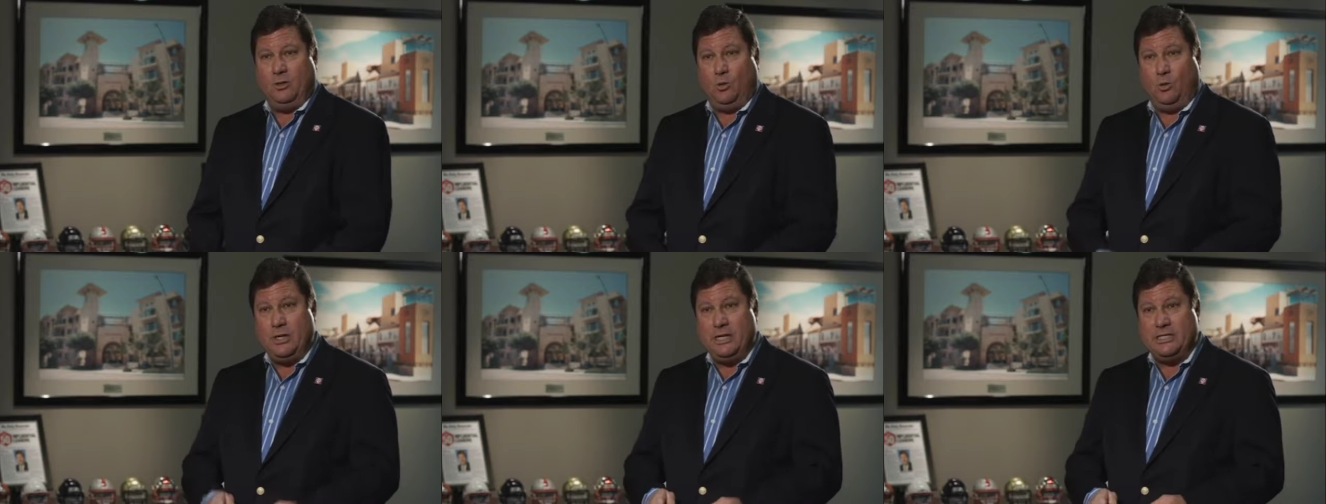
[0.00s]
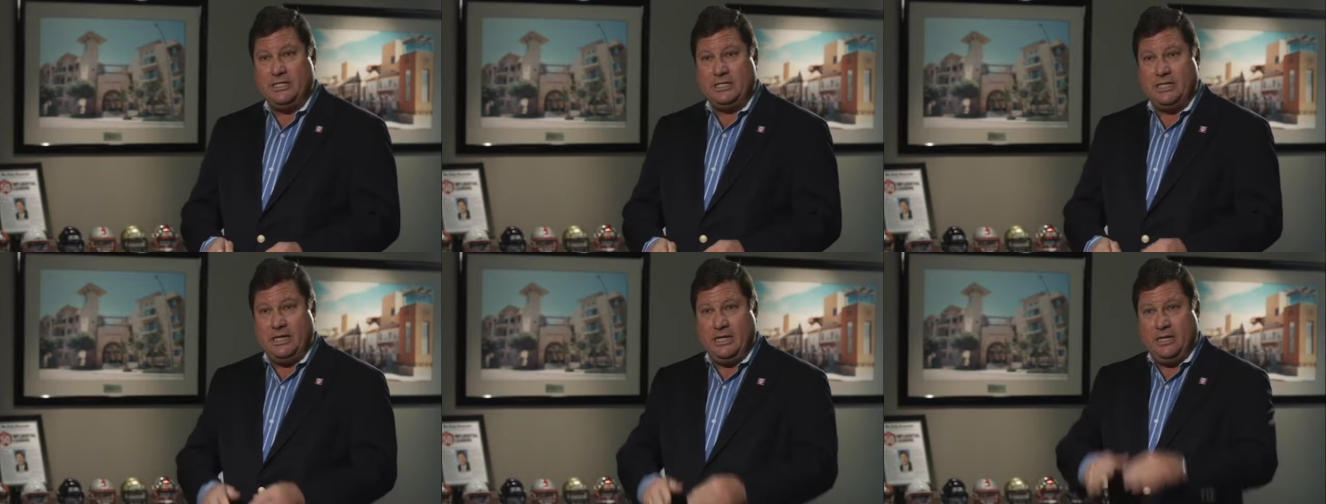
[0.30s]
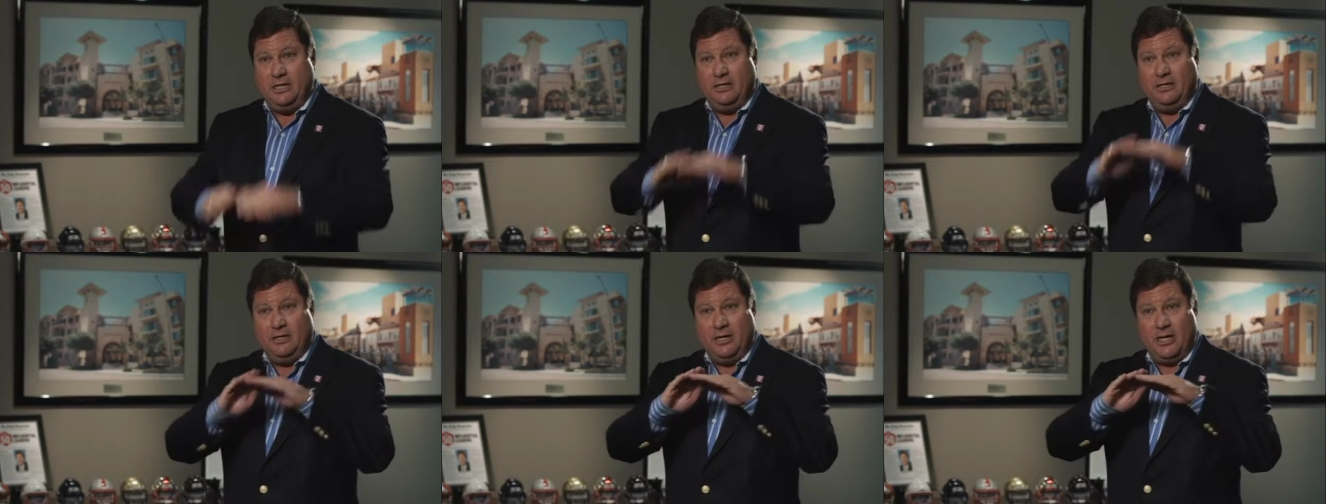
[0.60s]
we
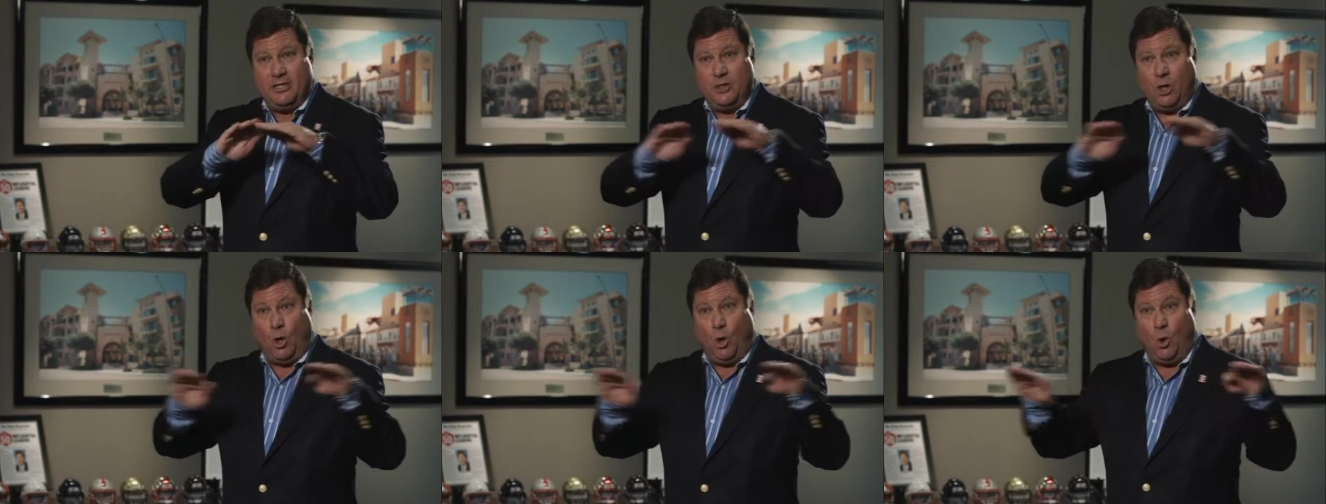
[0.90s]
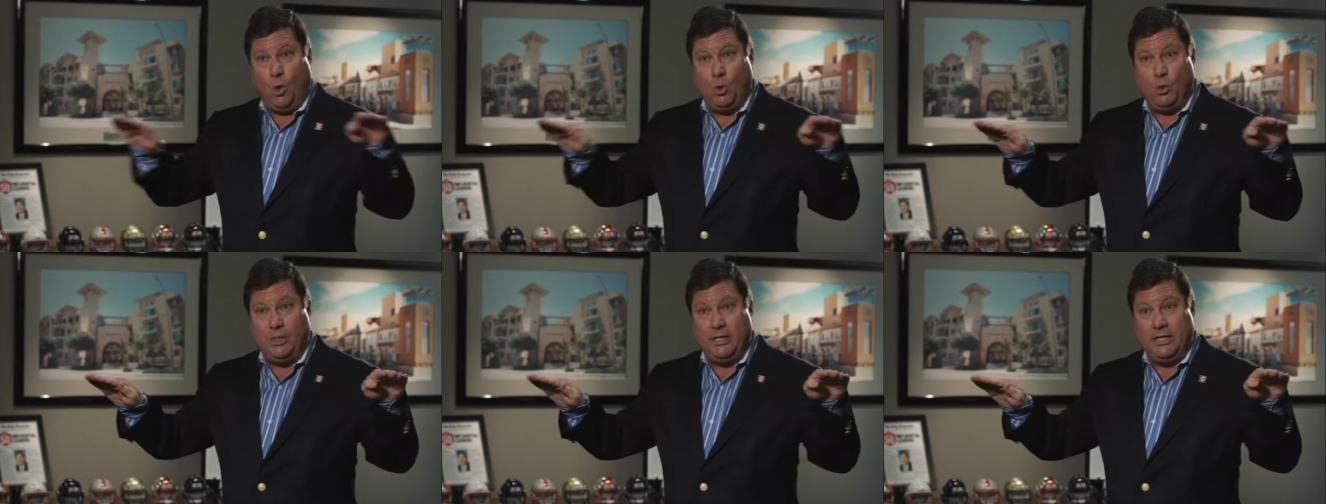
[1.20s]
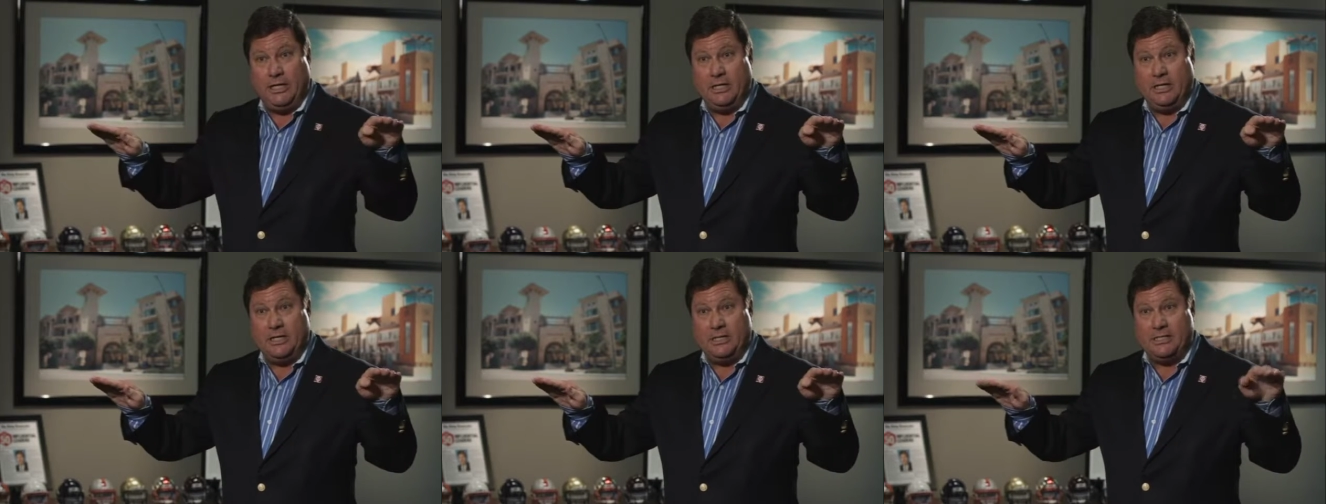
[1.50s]
see as
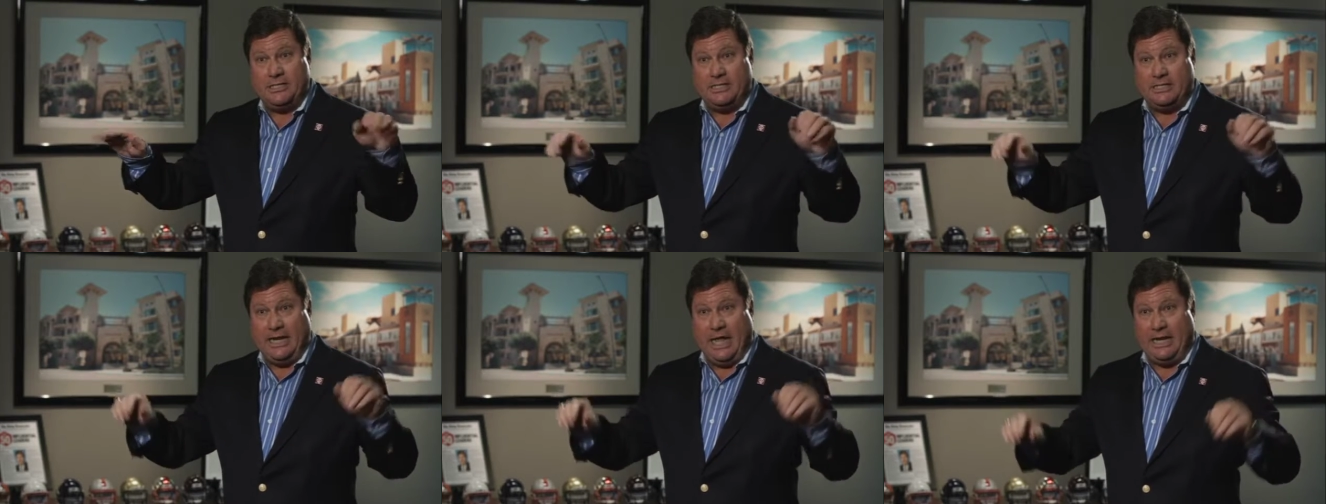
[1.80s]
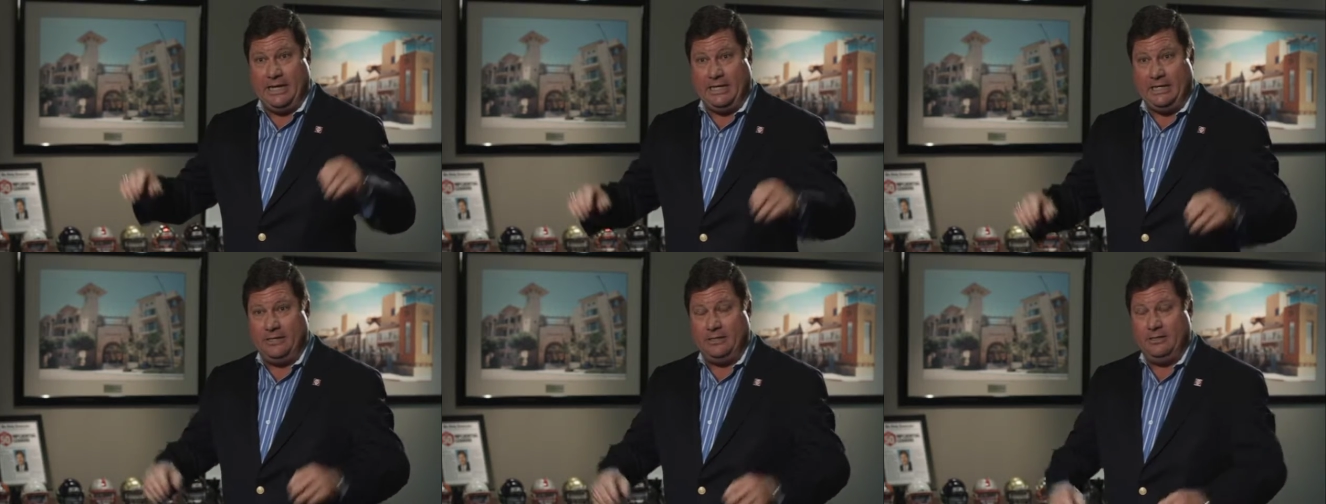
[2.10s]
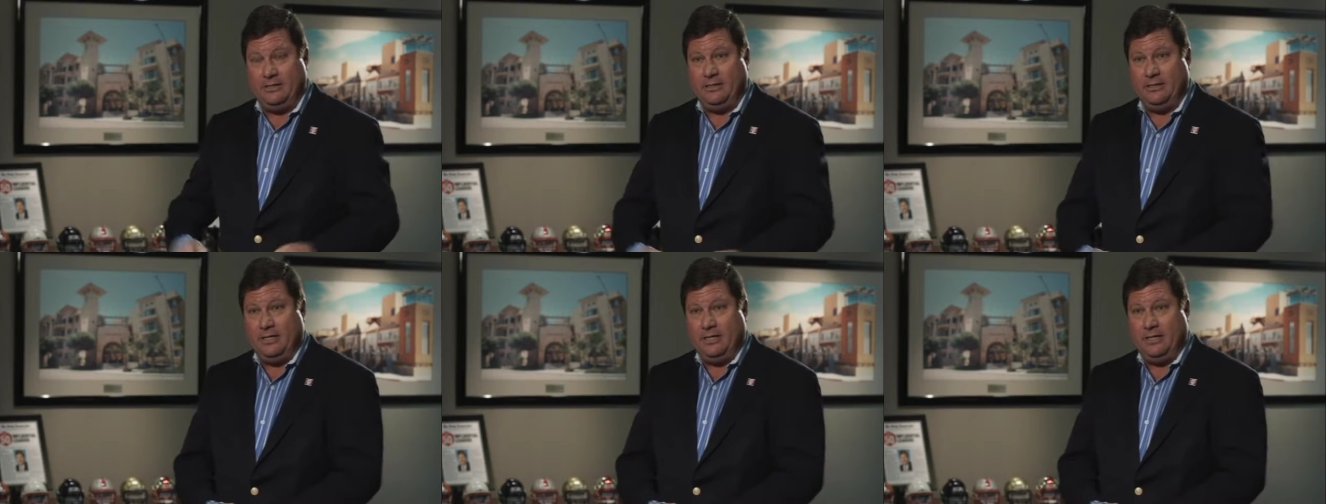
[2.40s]
holding steady.